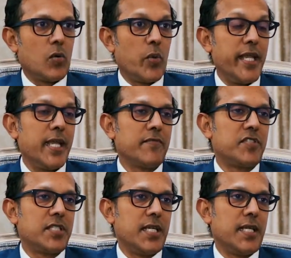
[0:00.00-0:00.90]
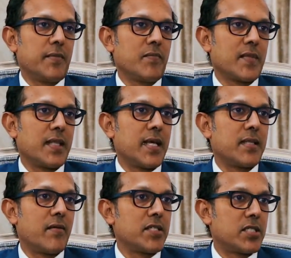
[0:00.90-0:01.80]
we have seen
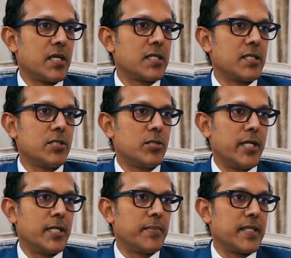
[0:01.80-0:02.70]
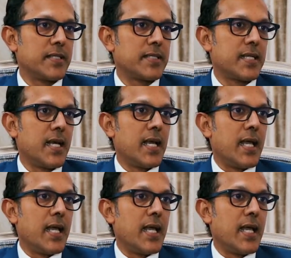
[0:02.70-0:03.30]
that there are certain treatments